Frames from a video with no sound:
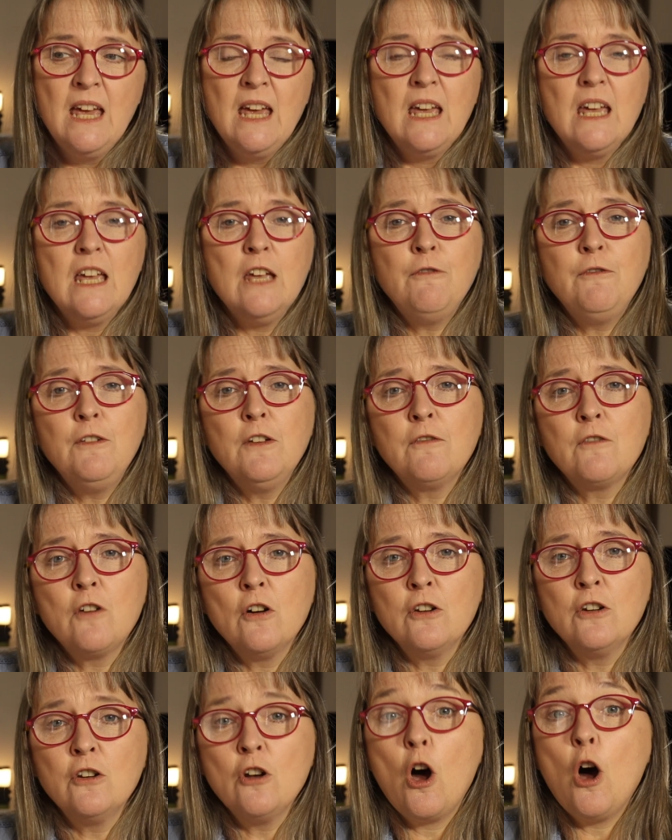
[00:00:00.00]
If you've
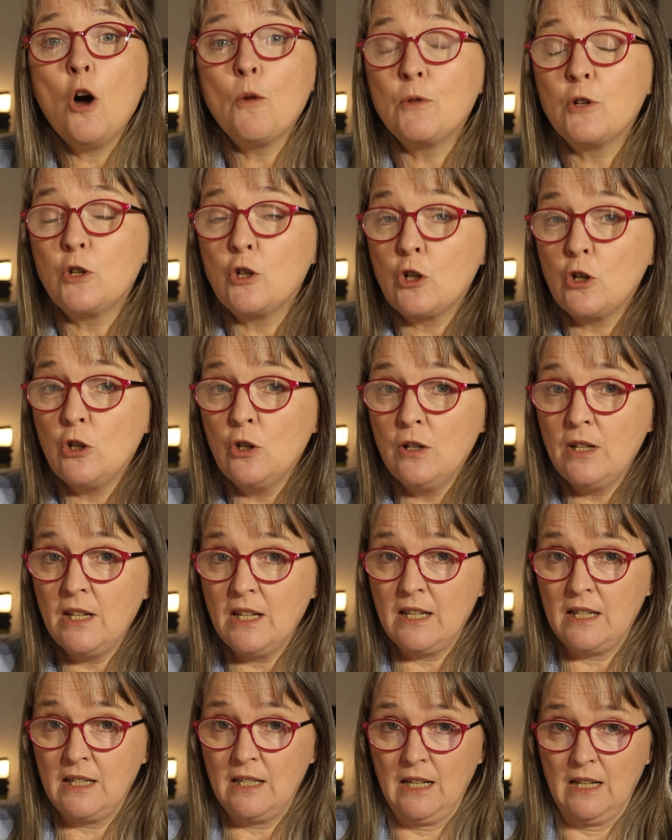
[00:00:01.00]
got an
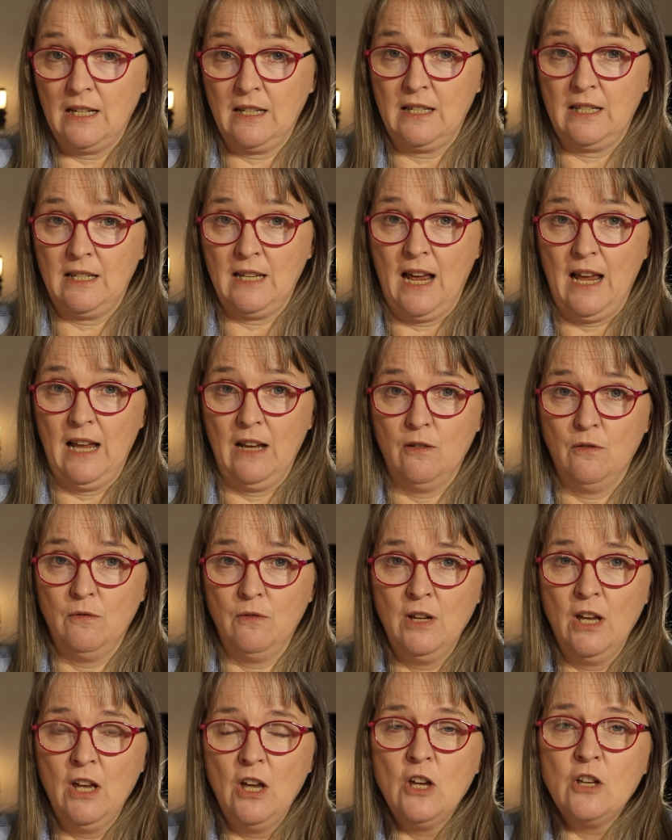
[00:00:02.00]
opportunistic sale,
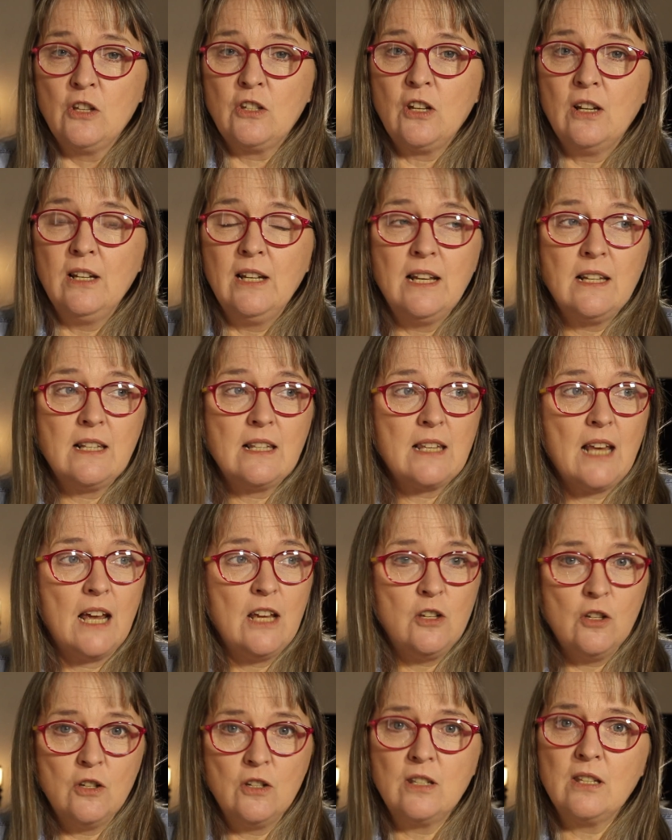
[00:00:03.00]
so let's say
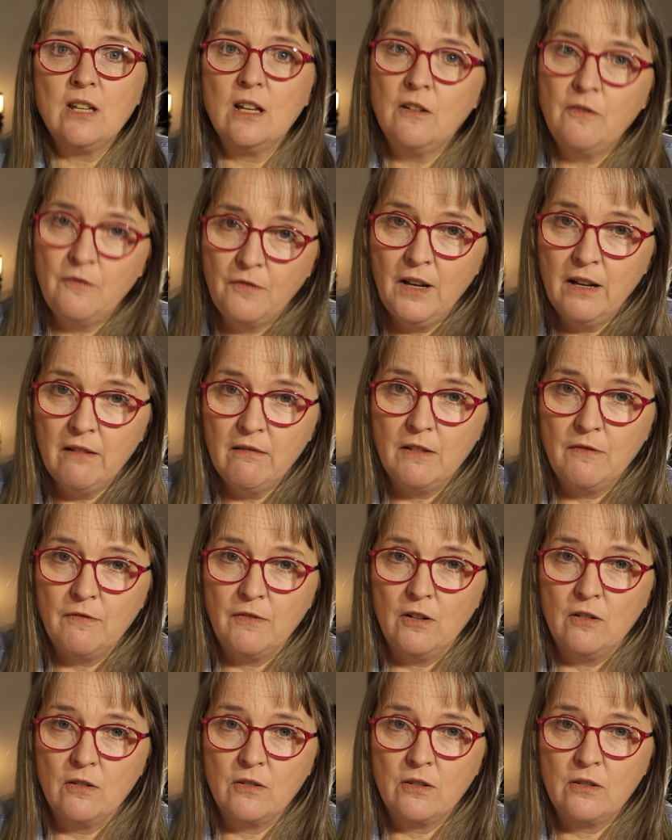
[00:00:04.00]
you sell Fairy
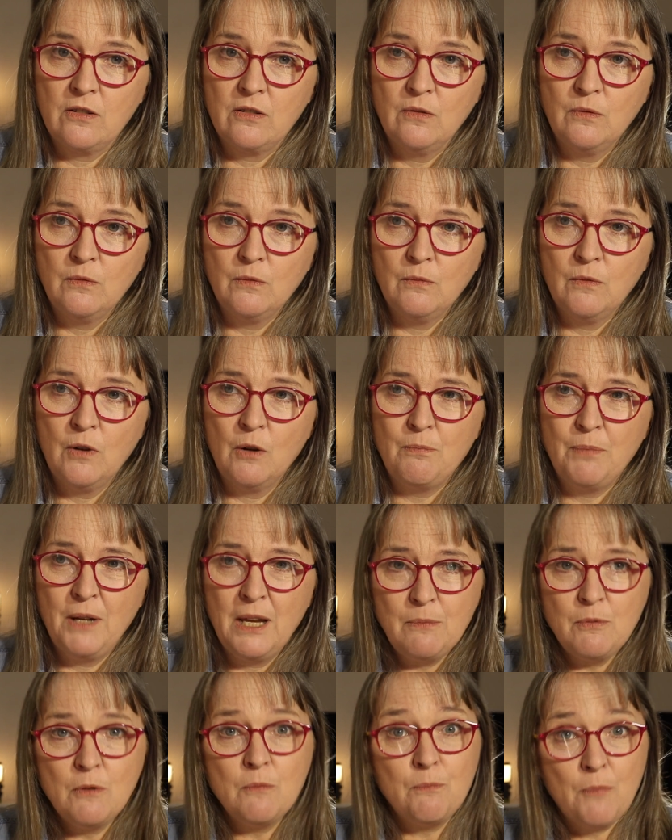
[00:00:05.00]
Floss. Well,
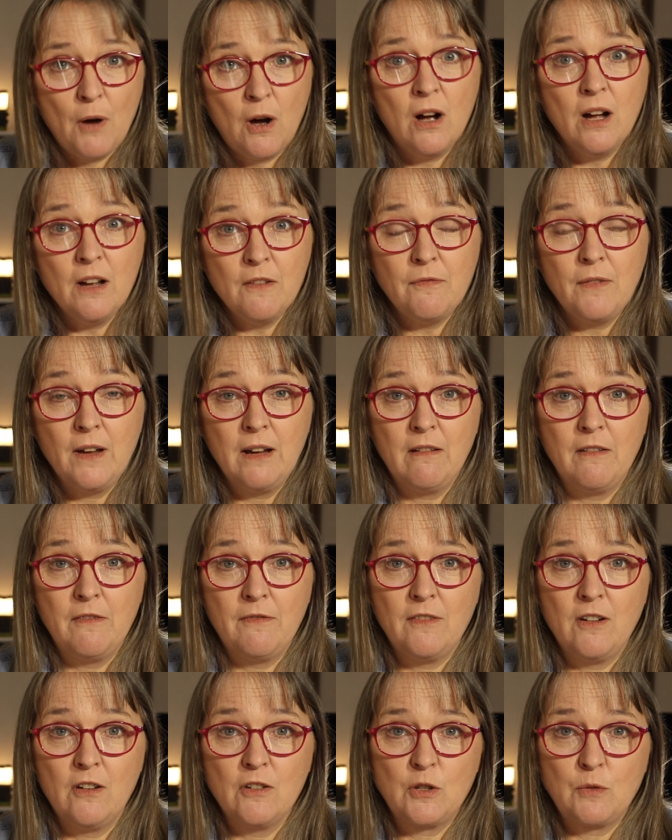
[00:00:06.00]
people buy Fairy
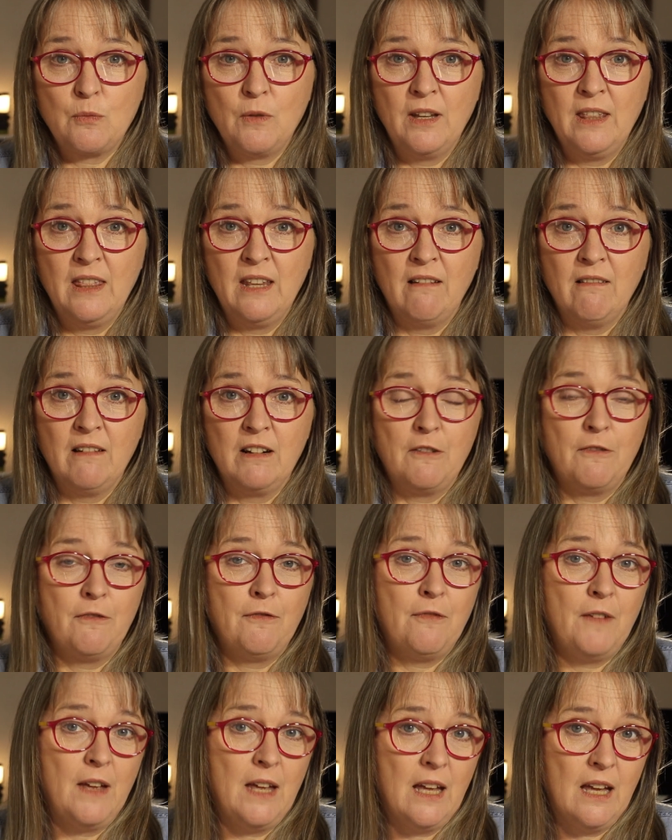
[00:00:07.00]
Floss when they're at a
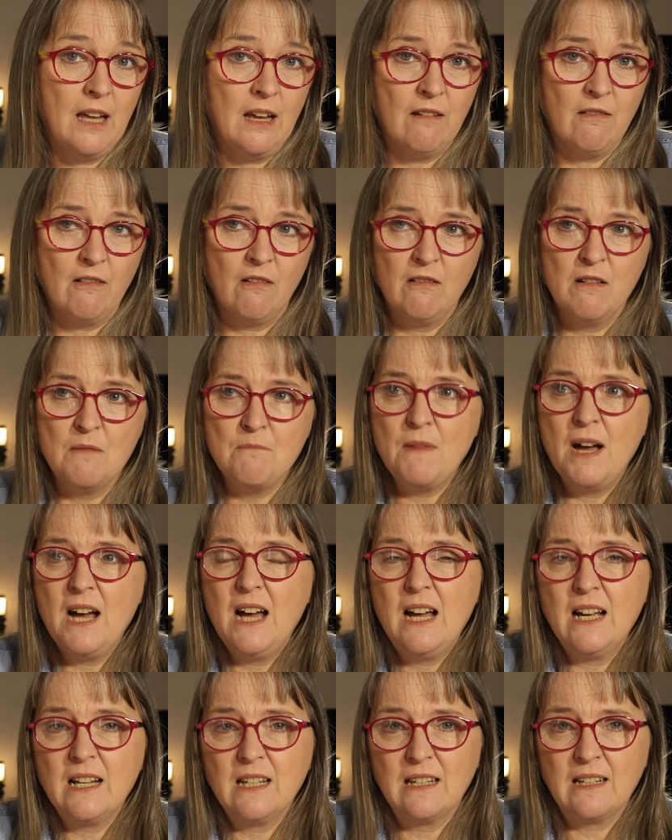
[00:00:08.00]
fair or a
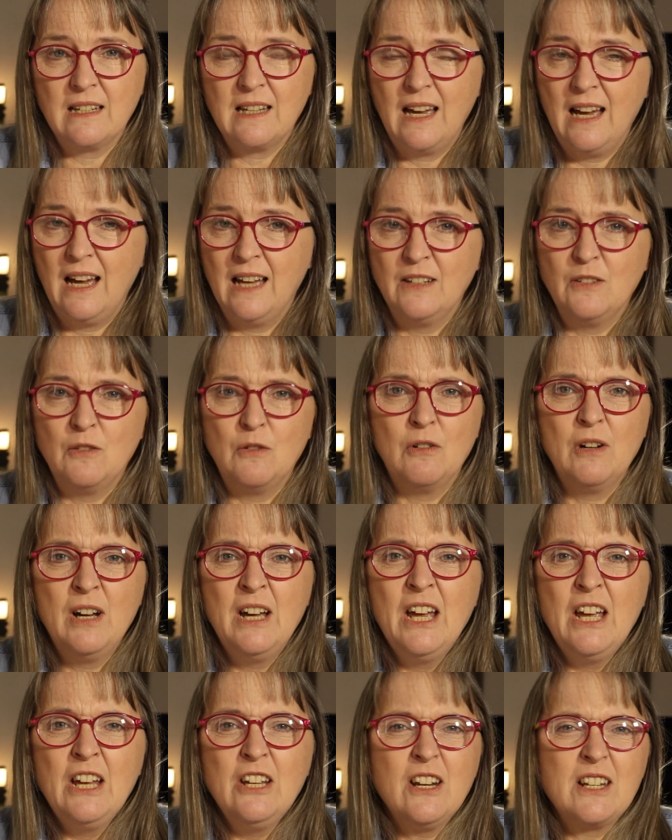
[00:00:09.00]
market garden, or,
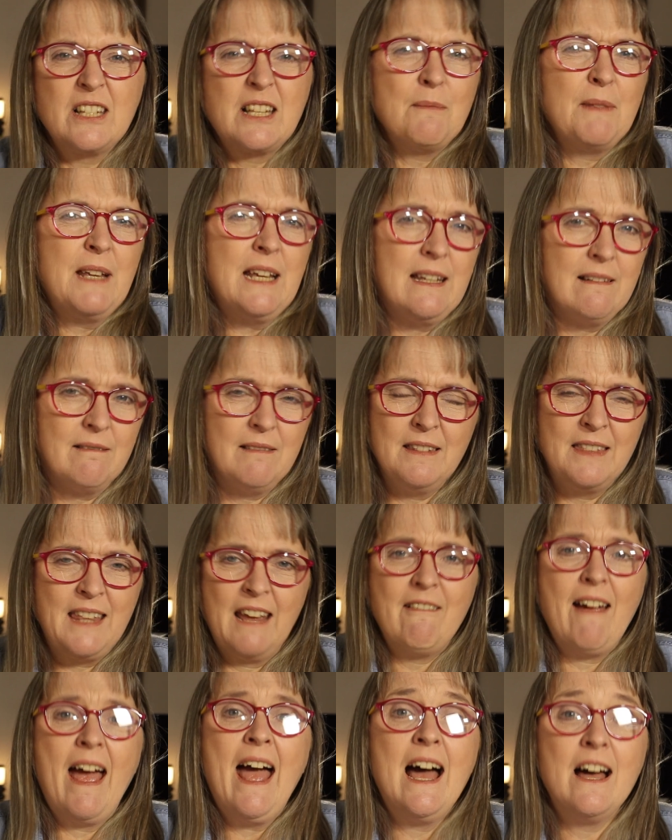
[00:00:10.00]
you know, something,
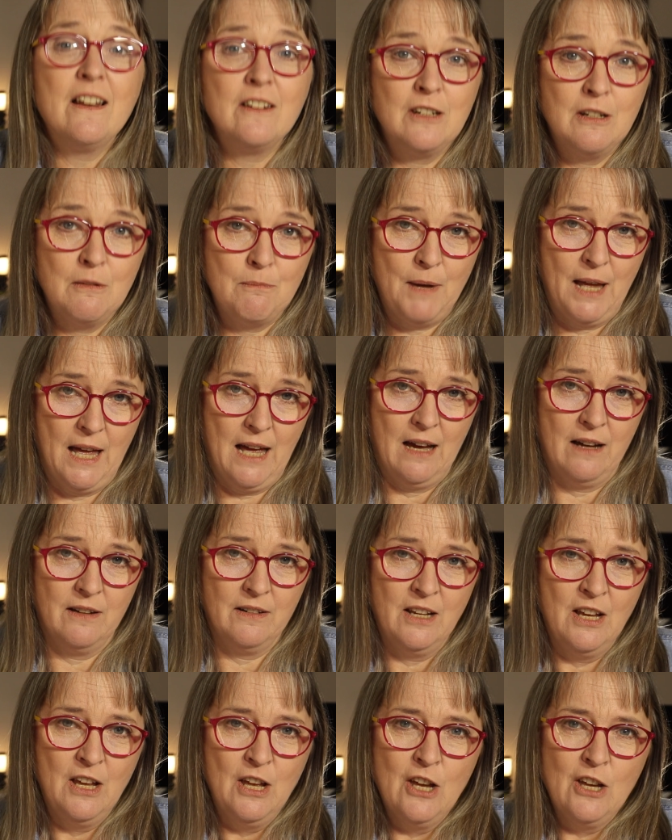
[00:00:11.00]
they're out and about.
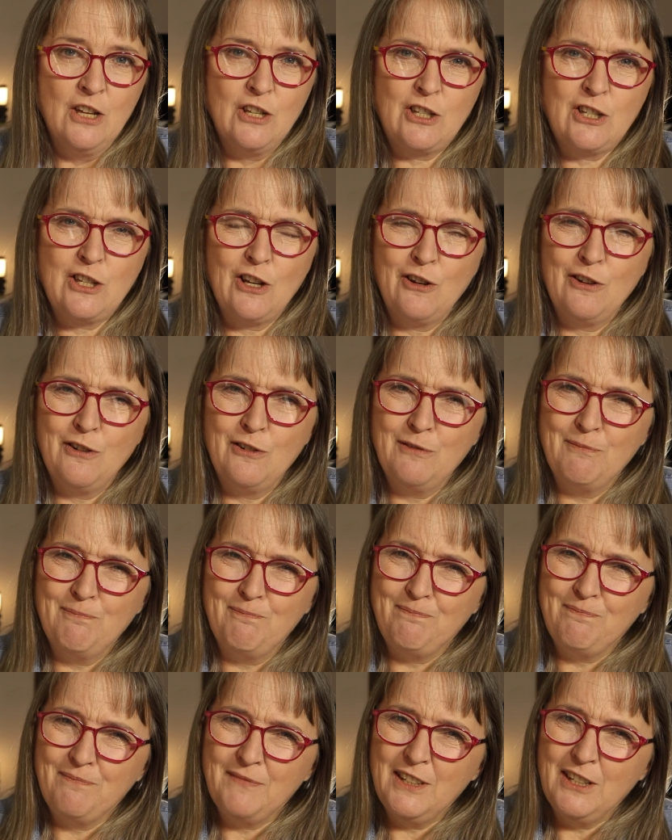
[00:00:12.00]
So,
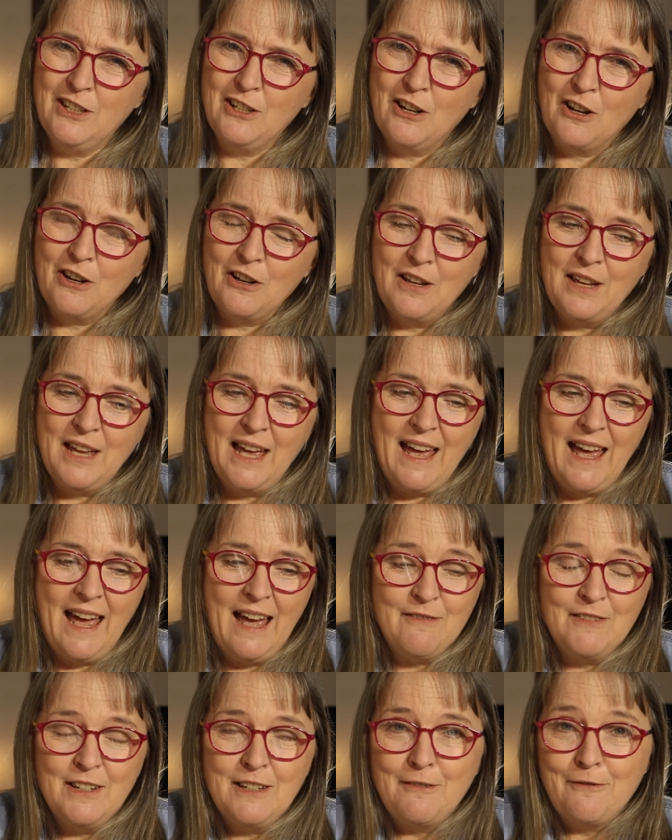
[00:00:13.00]
you know,
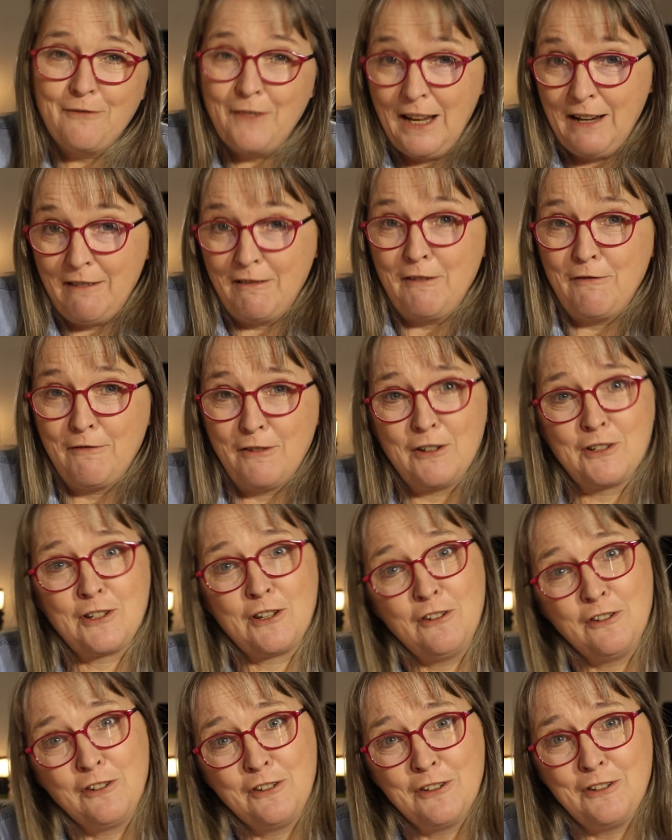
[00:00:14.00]
having Fairy Floss
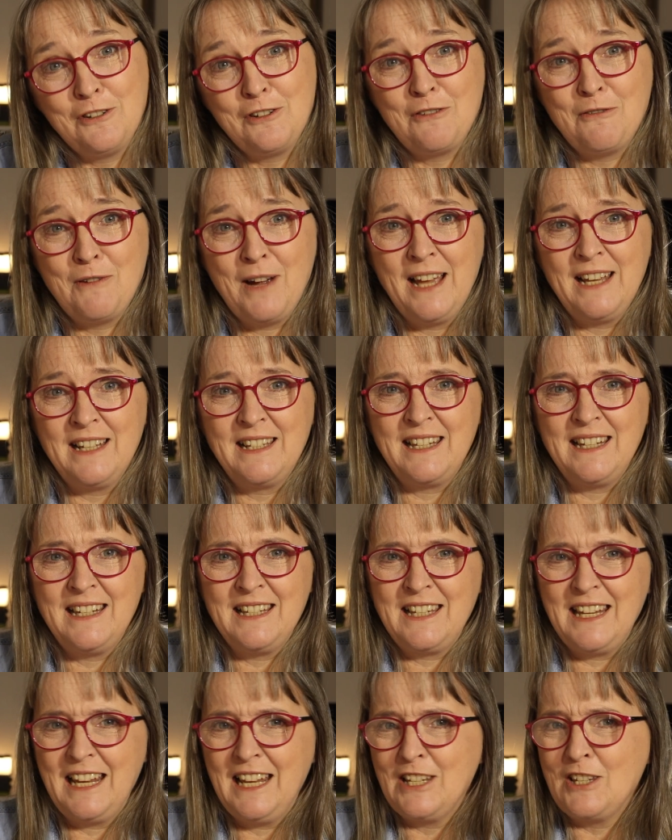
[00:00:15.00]
on Google Ads
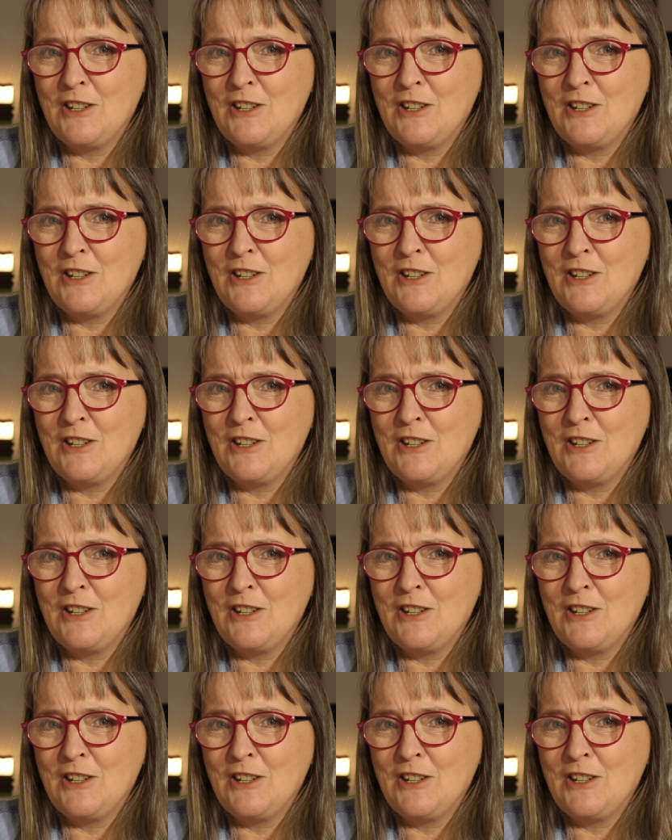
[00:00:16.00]
is